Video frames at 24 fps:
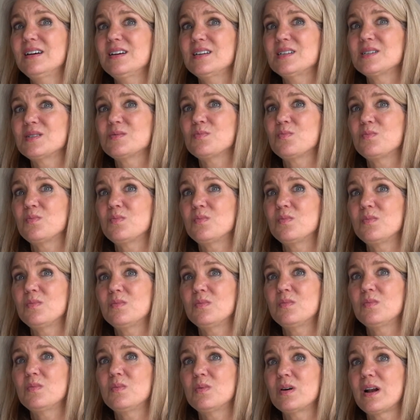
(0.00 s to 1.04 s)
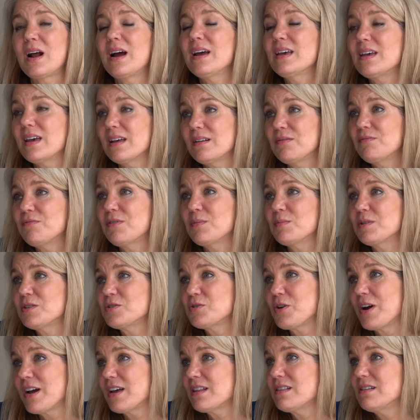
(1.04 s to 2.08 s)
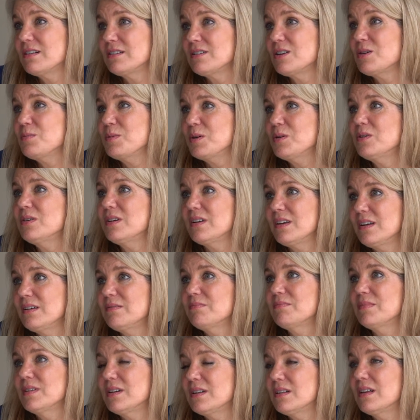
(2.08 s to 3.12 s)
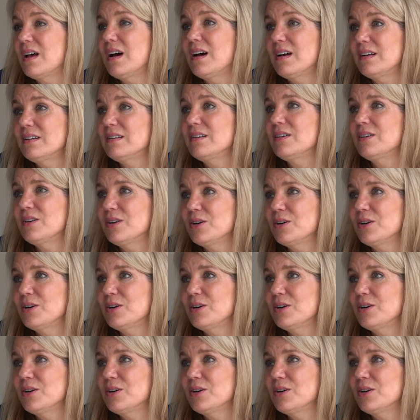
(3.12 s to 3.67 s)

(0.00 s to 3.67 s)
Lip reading: is what I get from the triathlon community a lot.